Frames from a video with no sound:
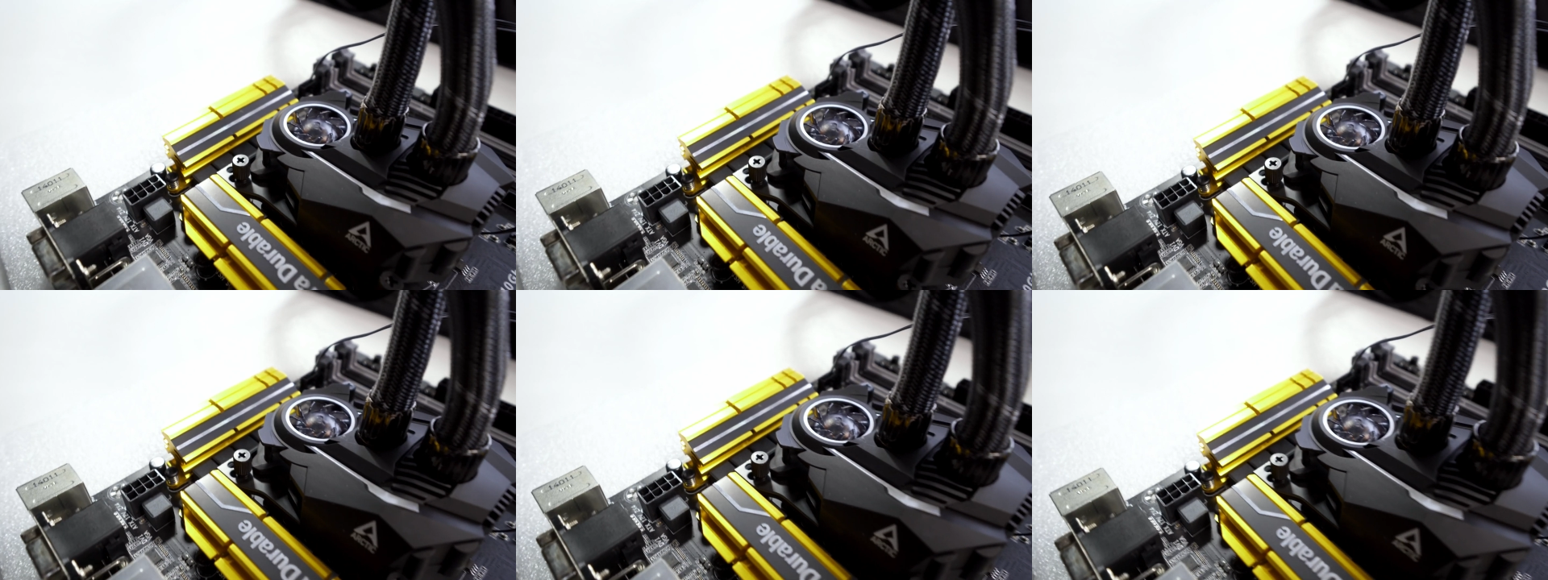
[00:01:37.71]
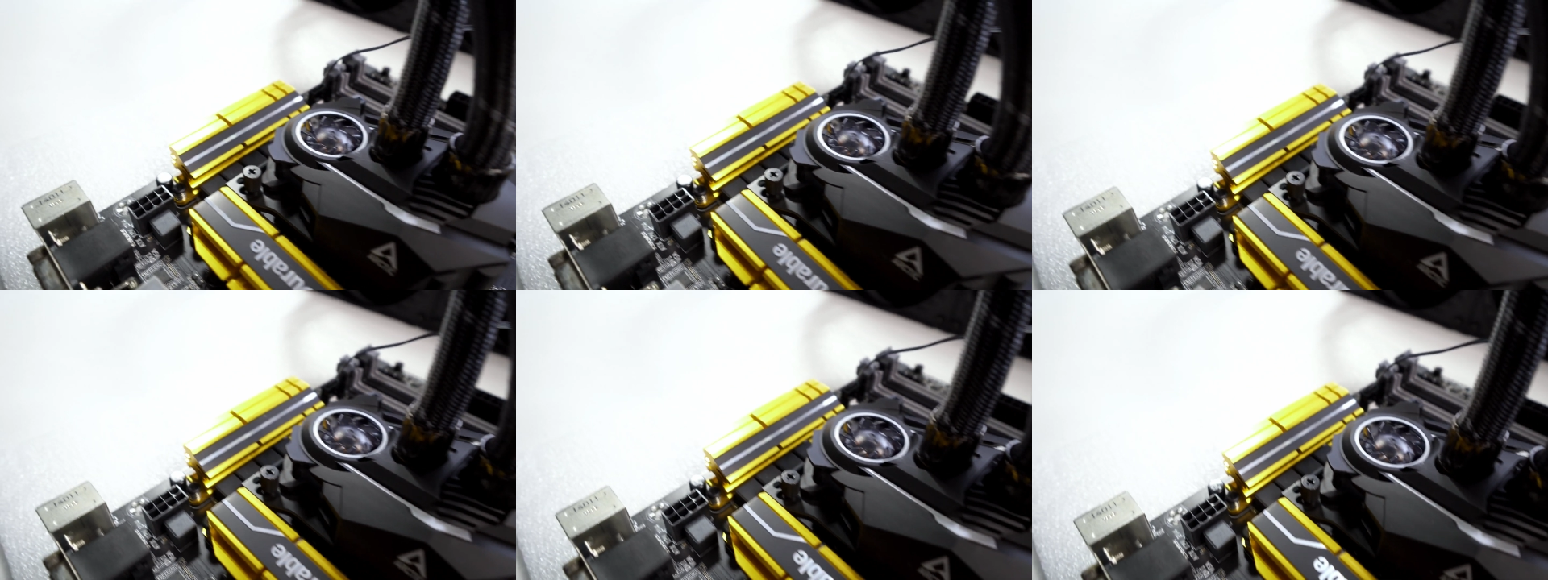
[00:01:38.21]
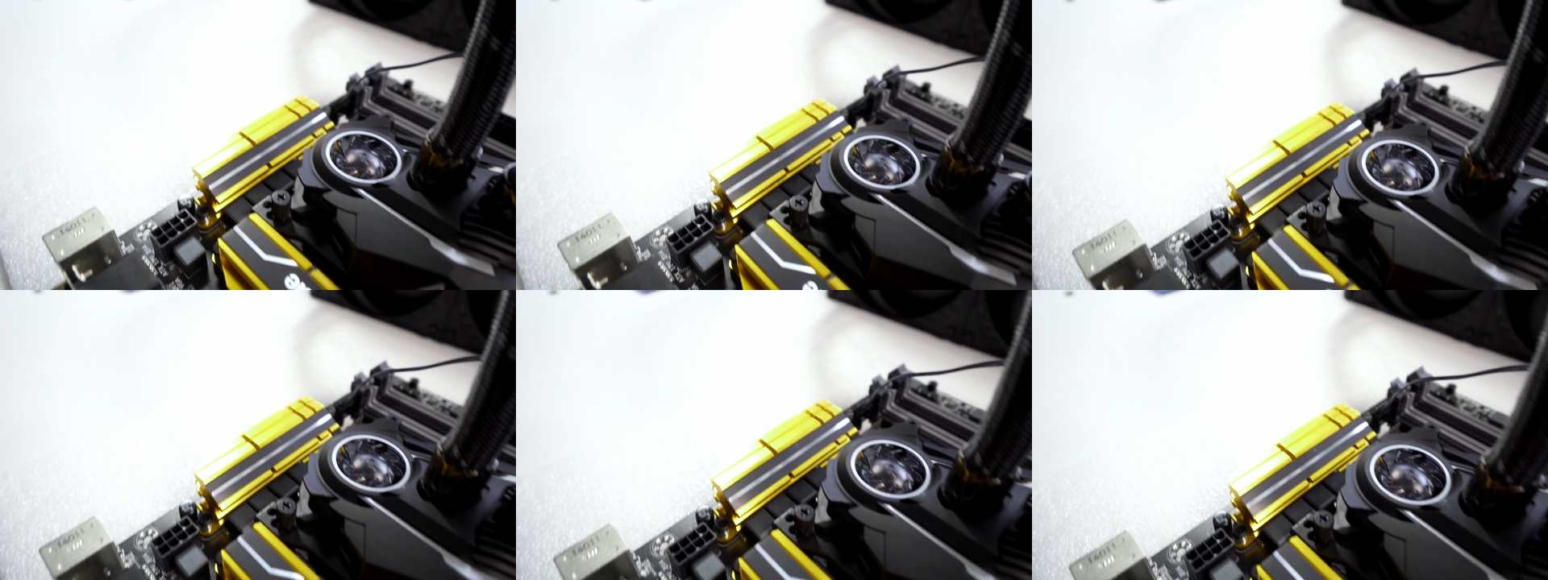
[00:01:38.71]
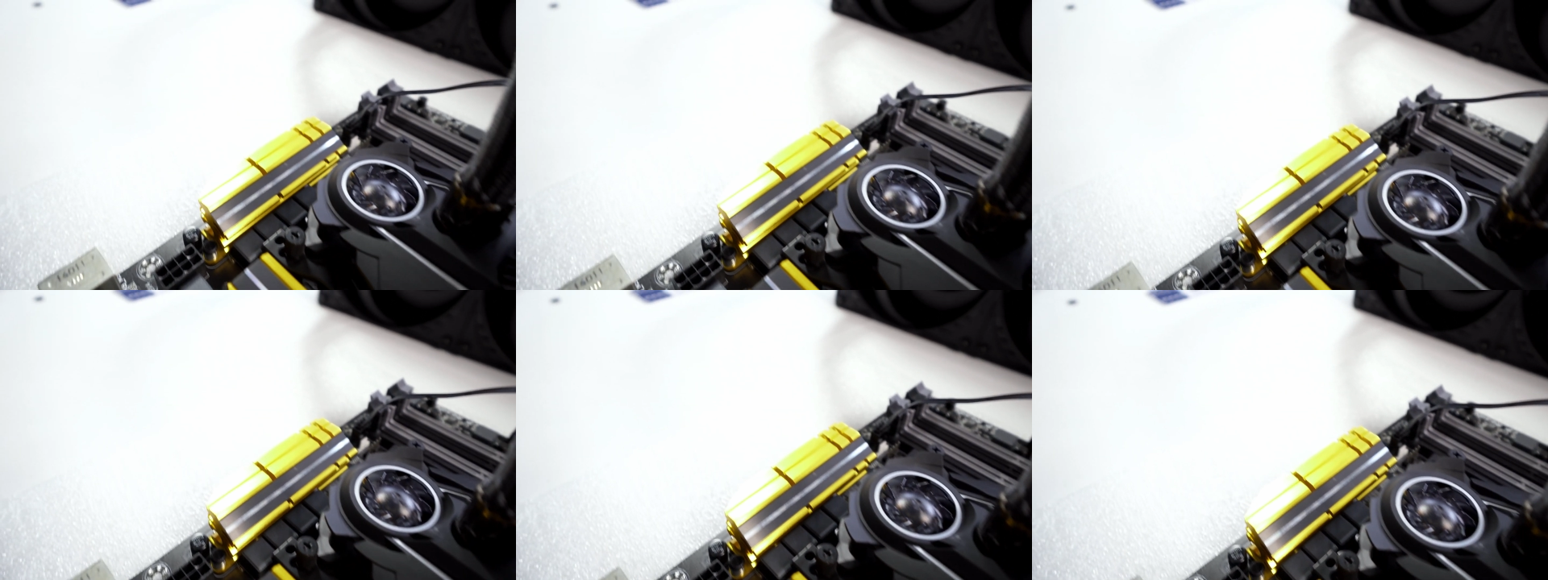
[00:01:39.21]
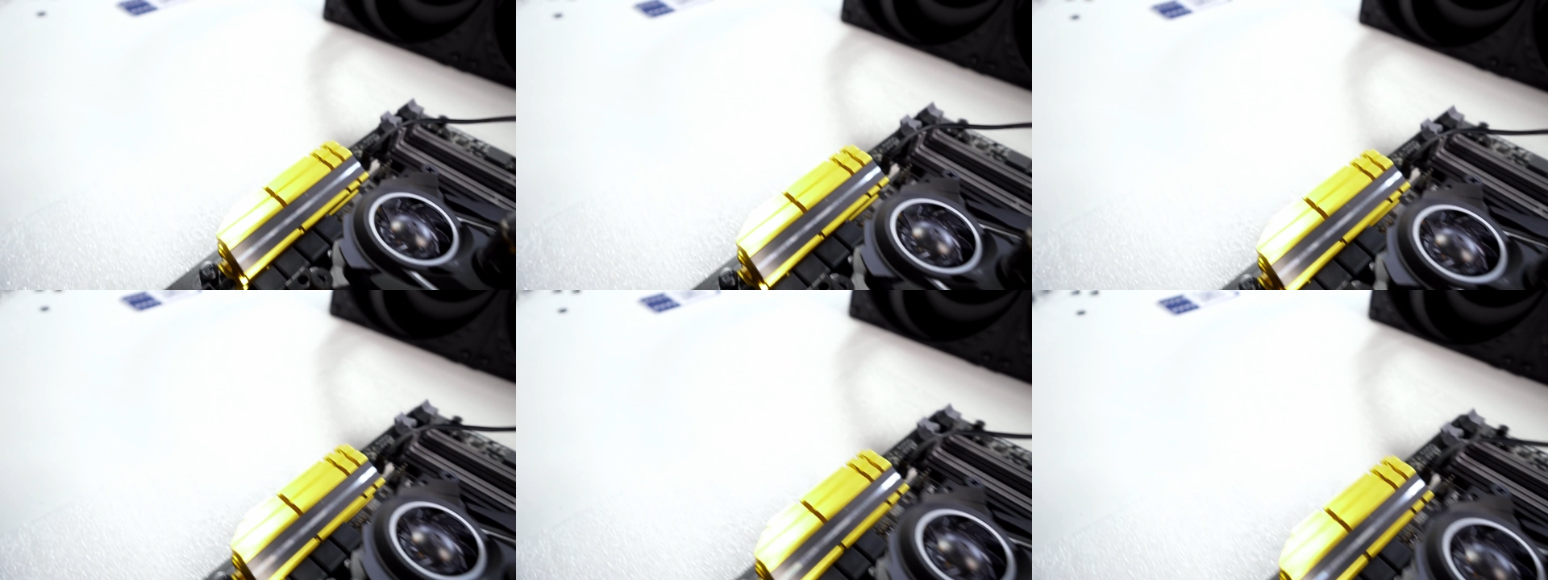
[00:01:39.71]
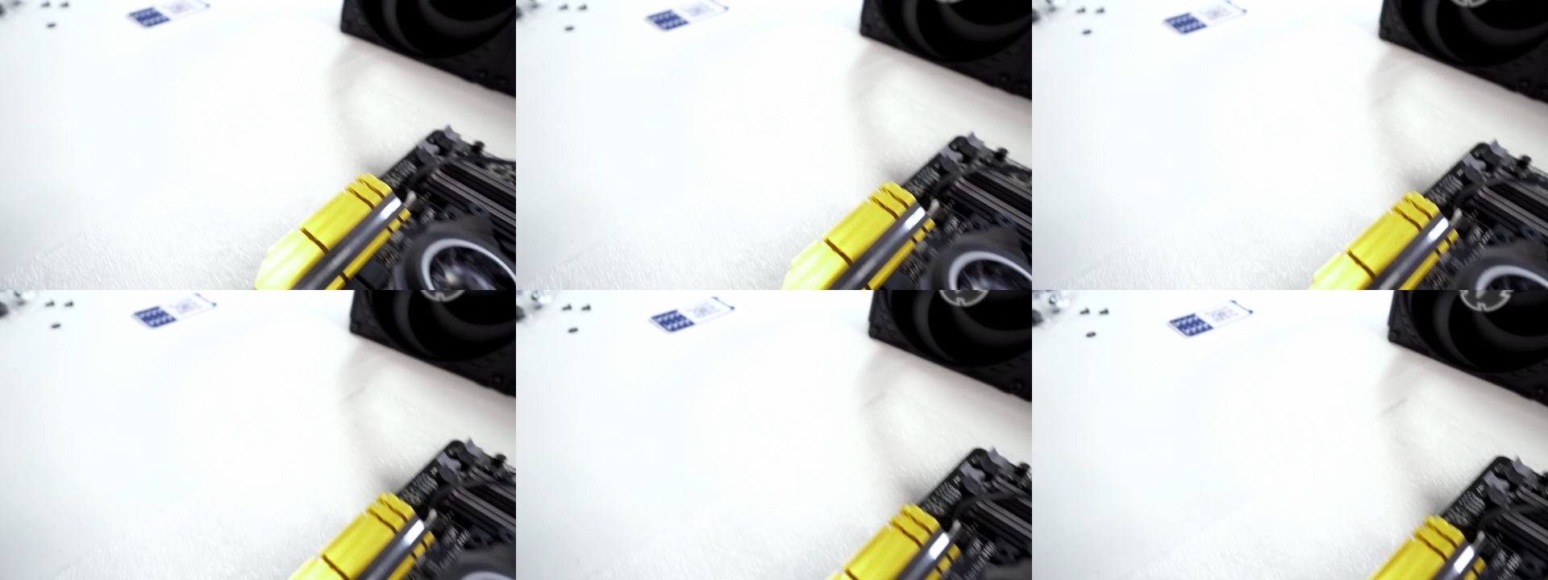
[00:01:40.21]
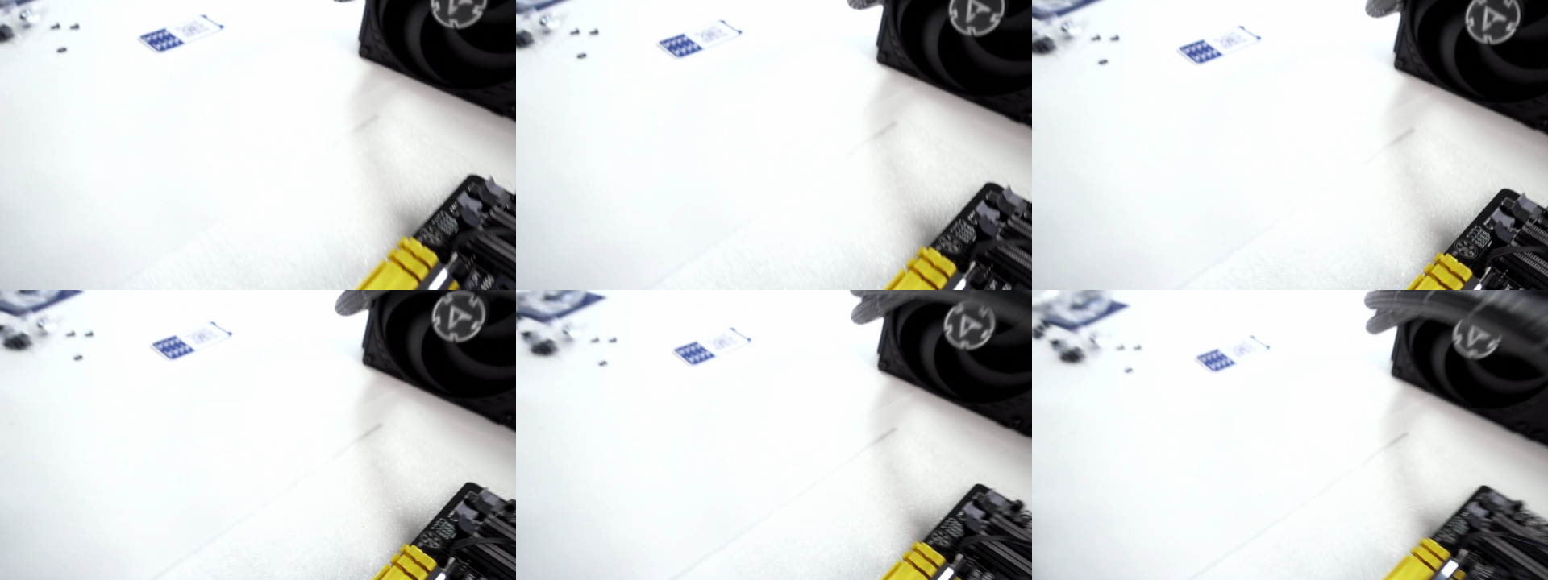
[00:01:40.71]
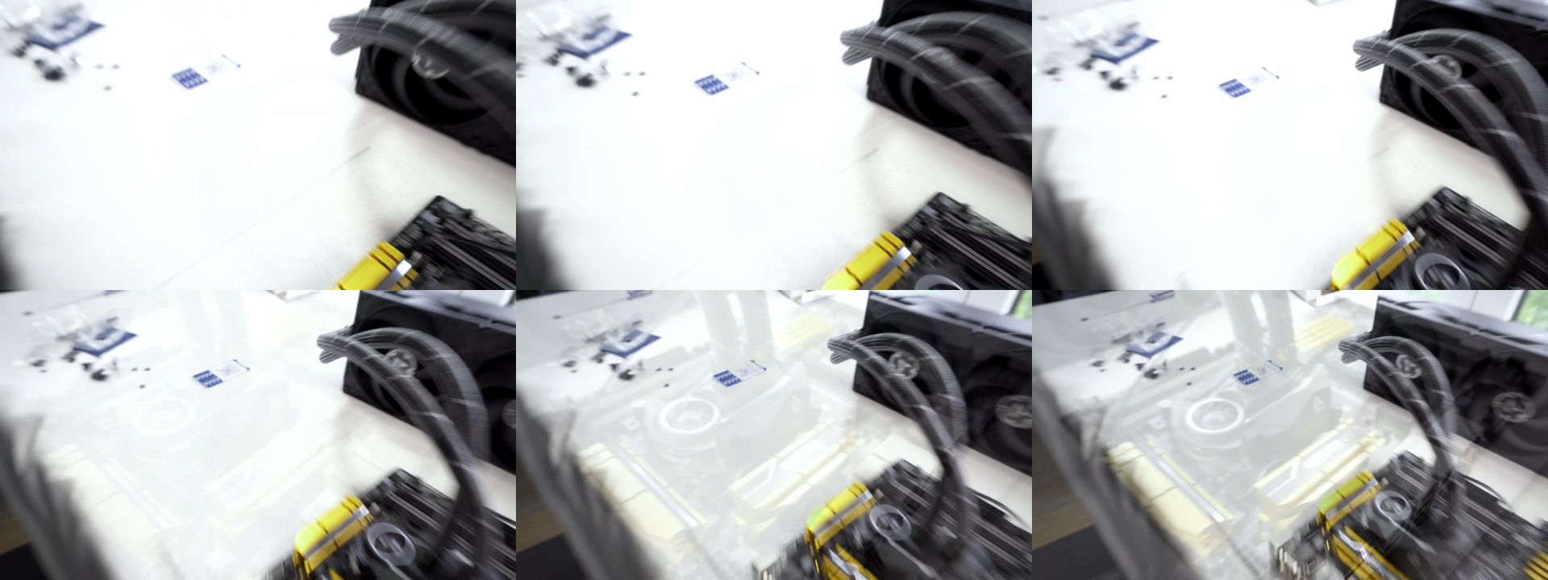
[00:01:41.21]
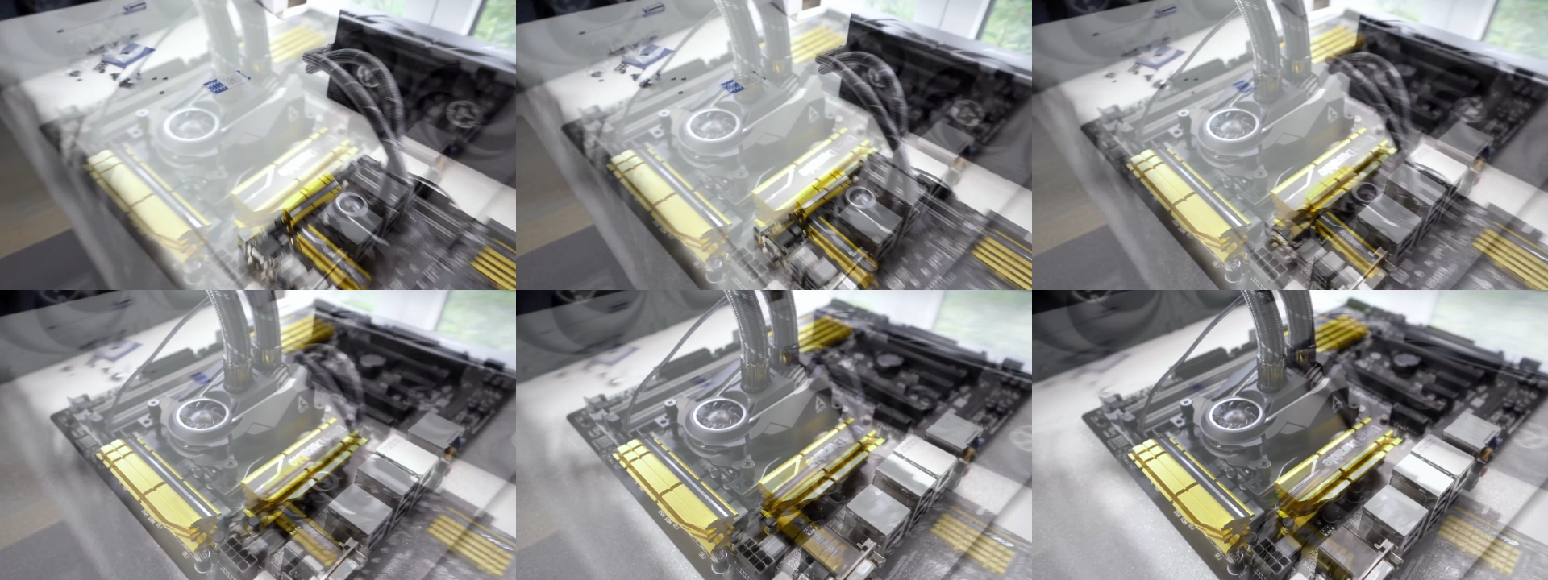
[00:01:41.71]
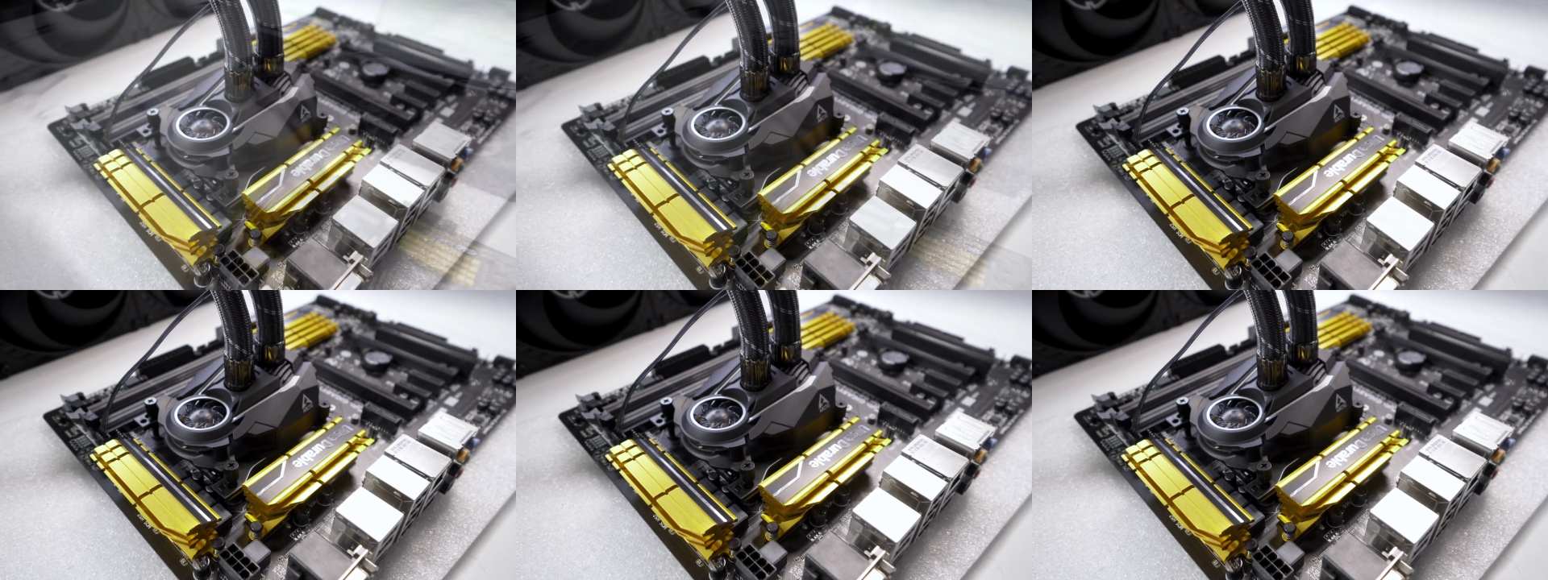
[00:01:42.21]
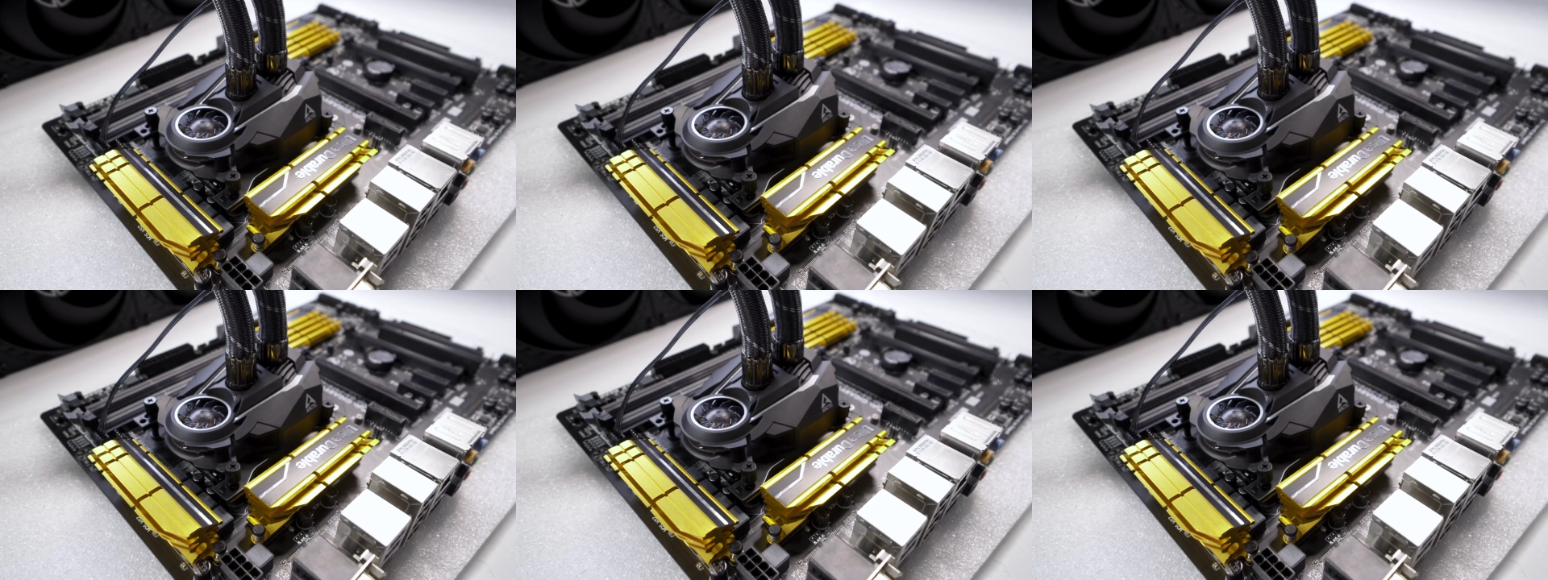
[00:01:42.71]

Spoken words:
[unreadable: no face in view]